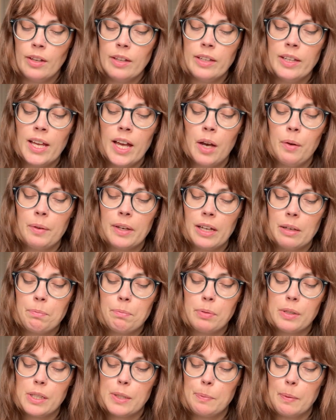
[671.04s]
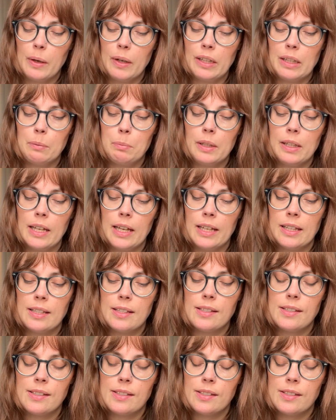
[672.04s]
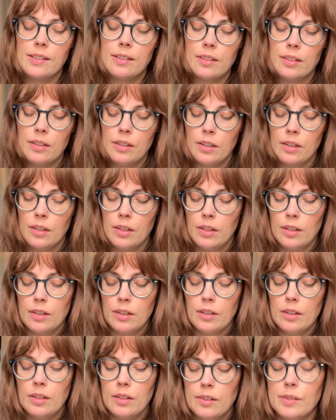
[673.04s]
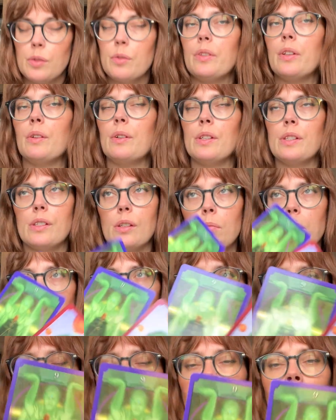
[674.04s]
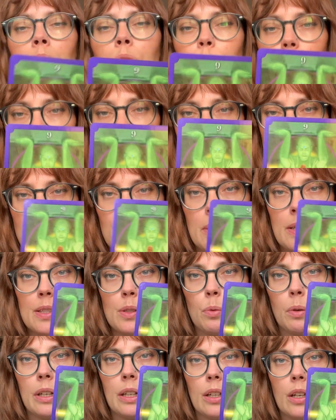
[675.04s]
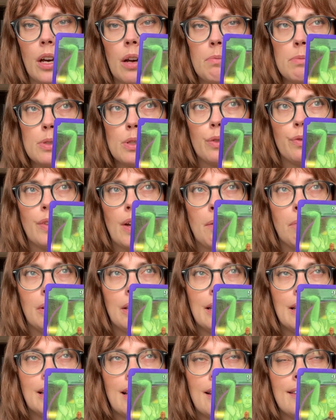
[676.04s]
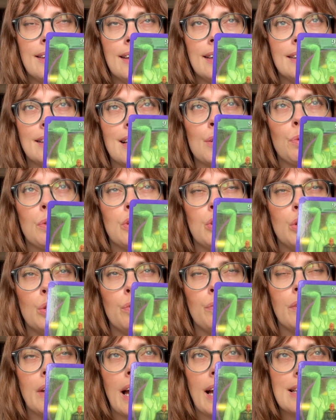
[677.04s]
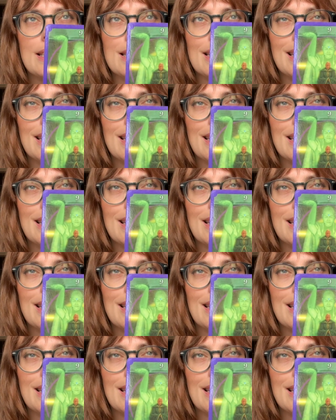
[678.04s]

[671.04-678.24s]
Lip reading: Yeah, we got prosperity begins. So there are some new investments when it comes to family, and I think that's what you guys